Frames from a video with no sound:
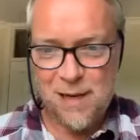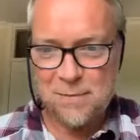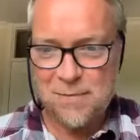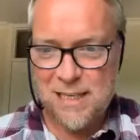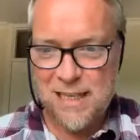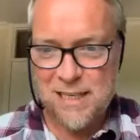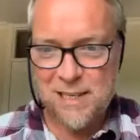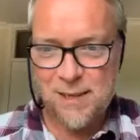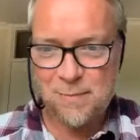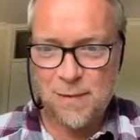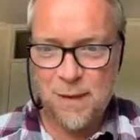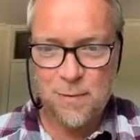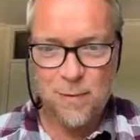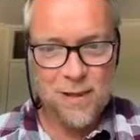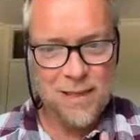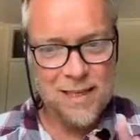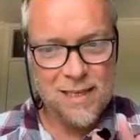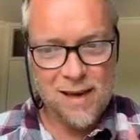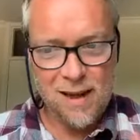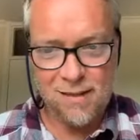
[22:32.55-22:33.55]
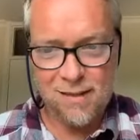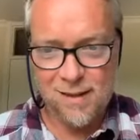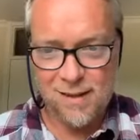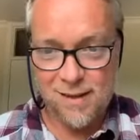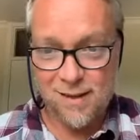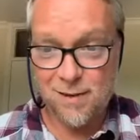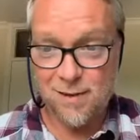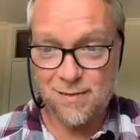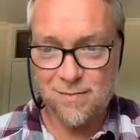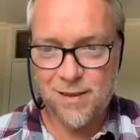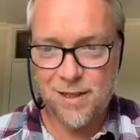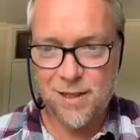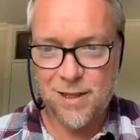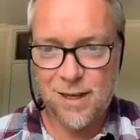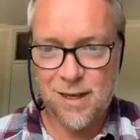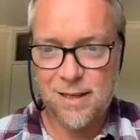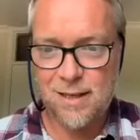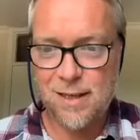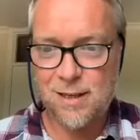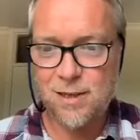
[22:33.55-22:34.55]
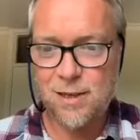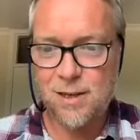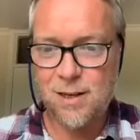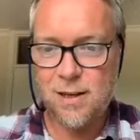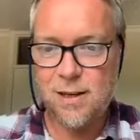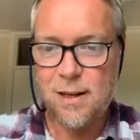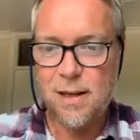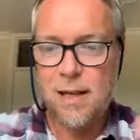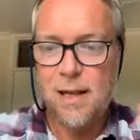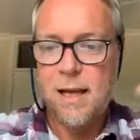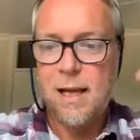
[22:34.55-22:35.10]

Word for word: When I'm teaching people, it's nothing to do with visualization.